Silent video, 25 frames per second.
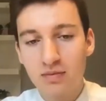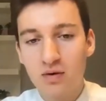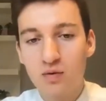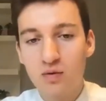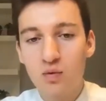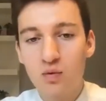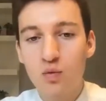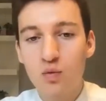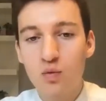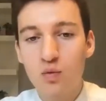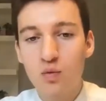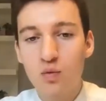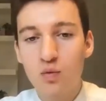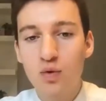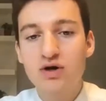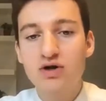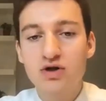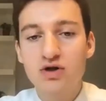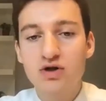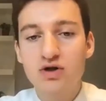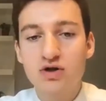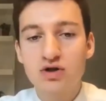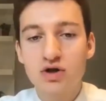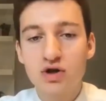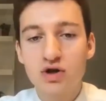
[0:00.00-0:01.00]

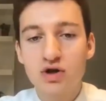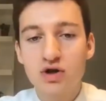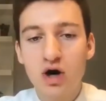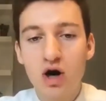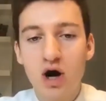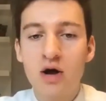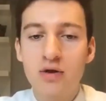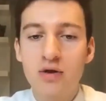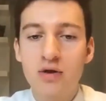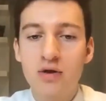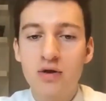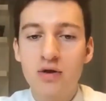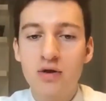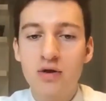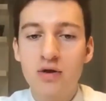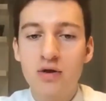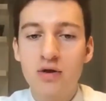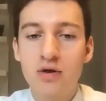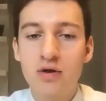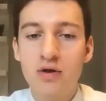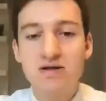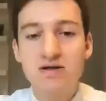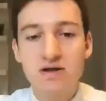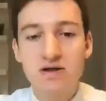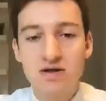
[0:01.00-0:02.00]
which other
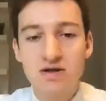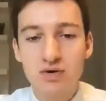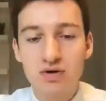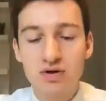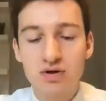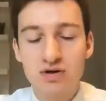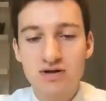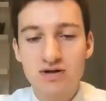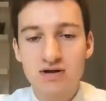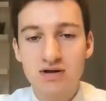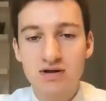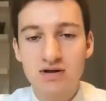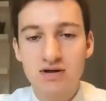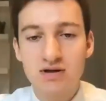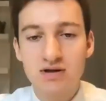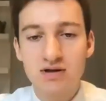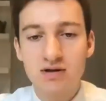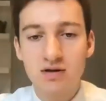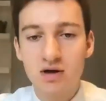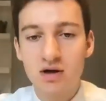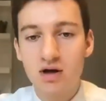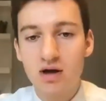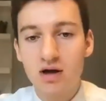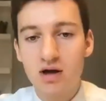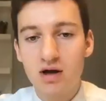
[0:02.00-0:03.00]
business
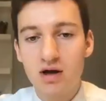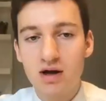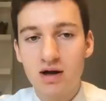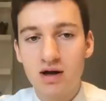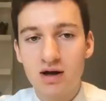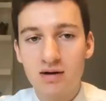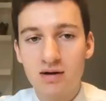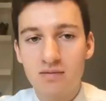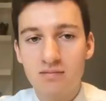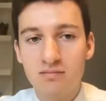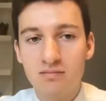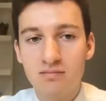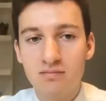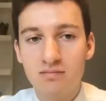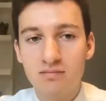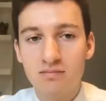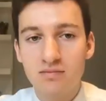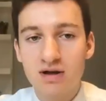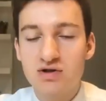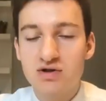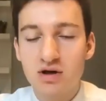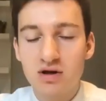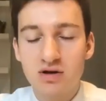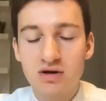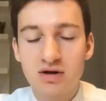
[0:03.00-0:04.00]
person
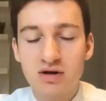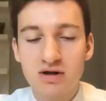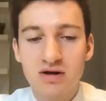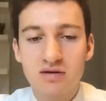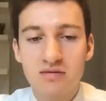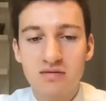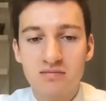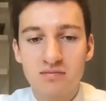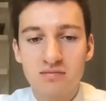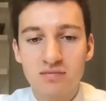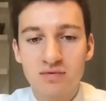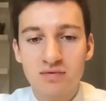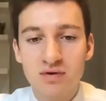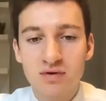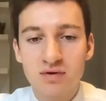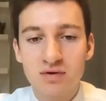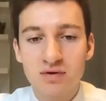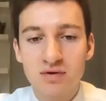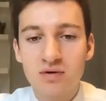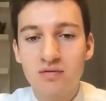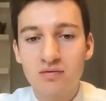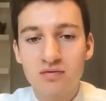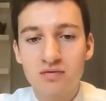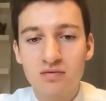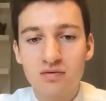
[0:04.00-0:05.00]
that's generally,
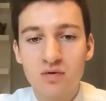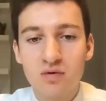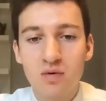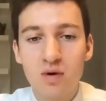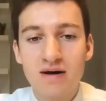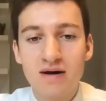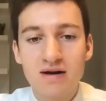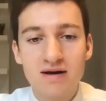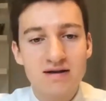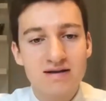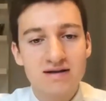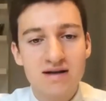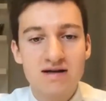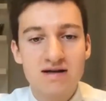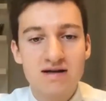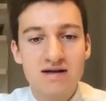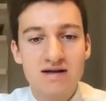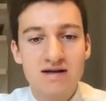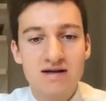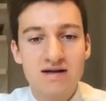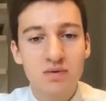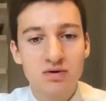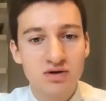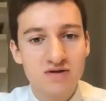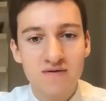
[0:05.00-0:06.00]
you know, quite
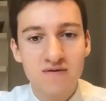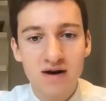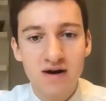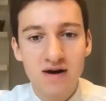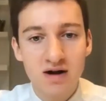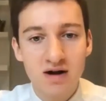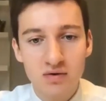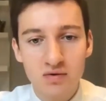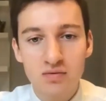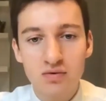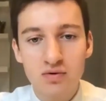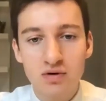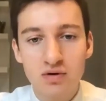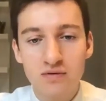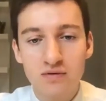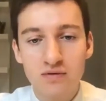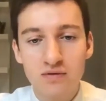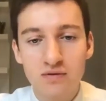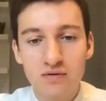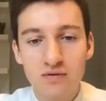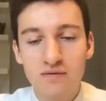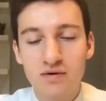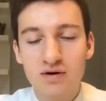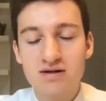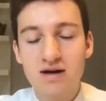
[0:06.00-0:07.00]
accessible just via
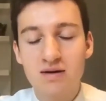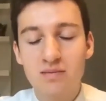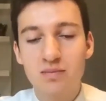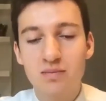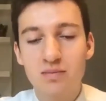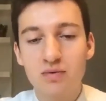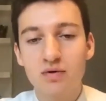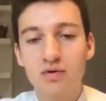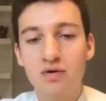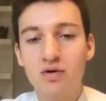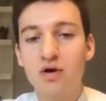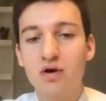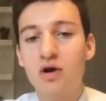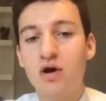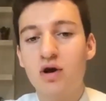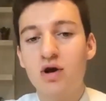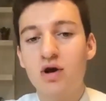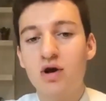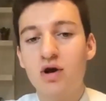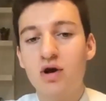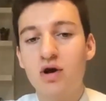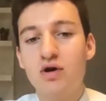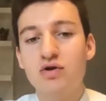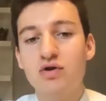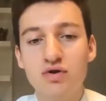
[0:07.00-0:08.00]
Google, for
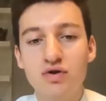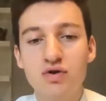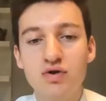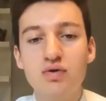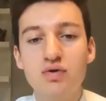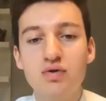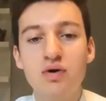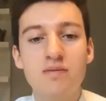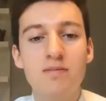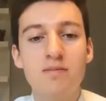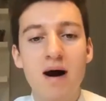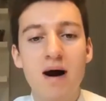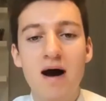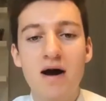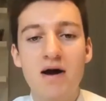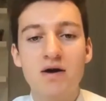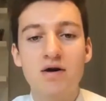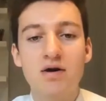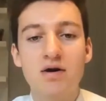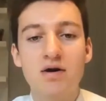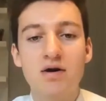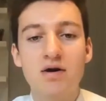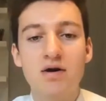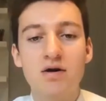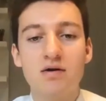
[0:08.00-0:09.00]
example, do you
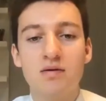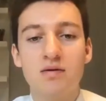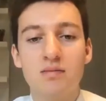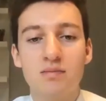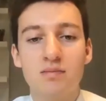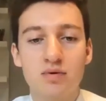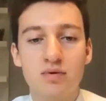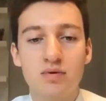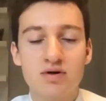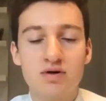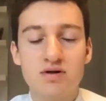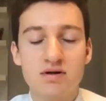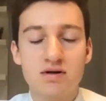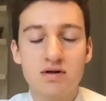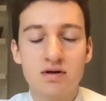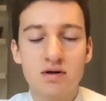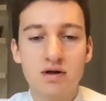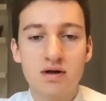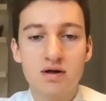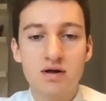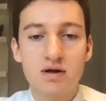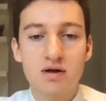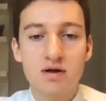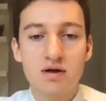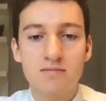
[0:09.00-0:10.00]
admire
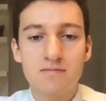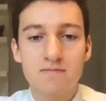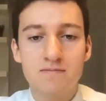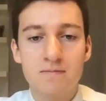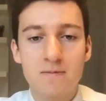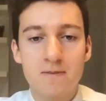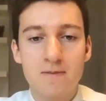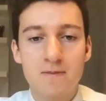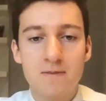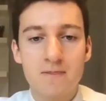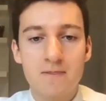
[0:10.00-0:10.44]
personally?